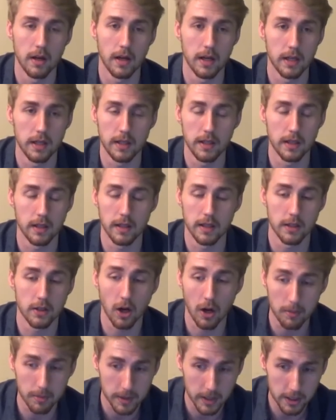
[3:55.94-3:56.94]
any, any
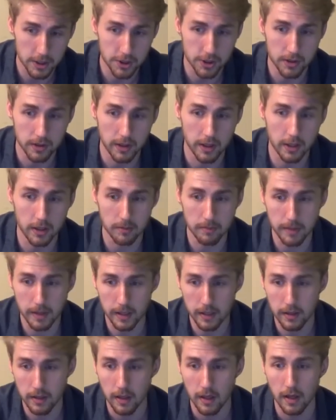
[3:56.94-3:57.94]
carbonation in your
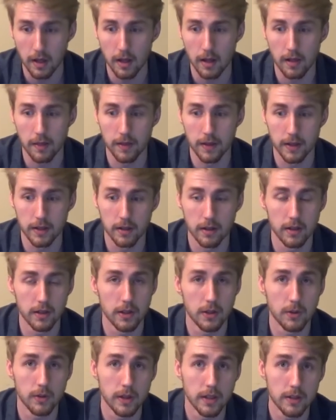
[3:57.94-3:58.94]
mead,
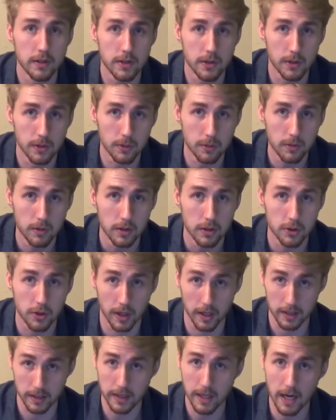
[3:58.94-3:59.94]
then you need to
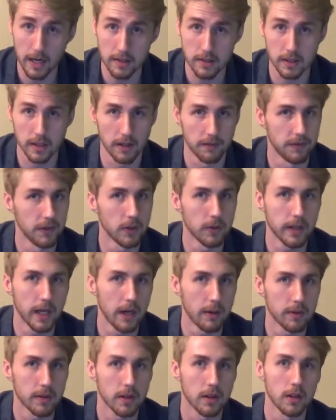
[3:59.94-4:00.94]
try to degas it. If you're
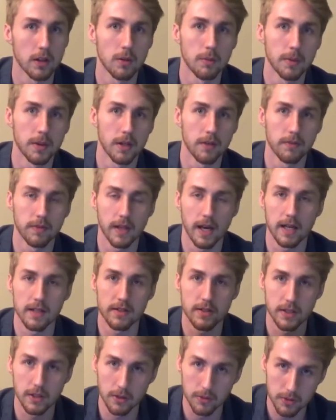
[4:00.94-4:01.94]
okay with a little bit of that
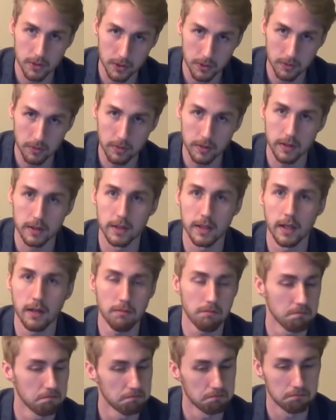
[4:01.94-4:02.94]
CO2 in
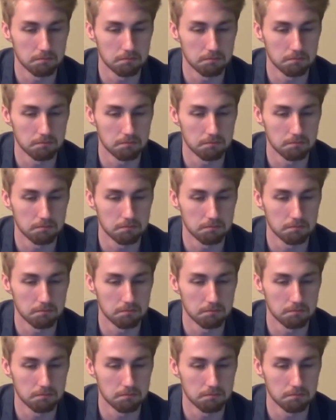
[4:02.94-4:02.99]
there,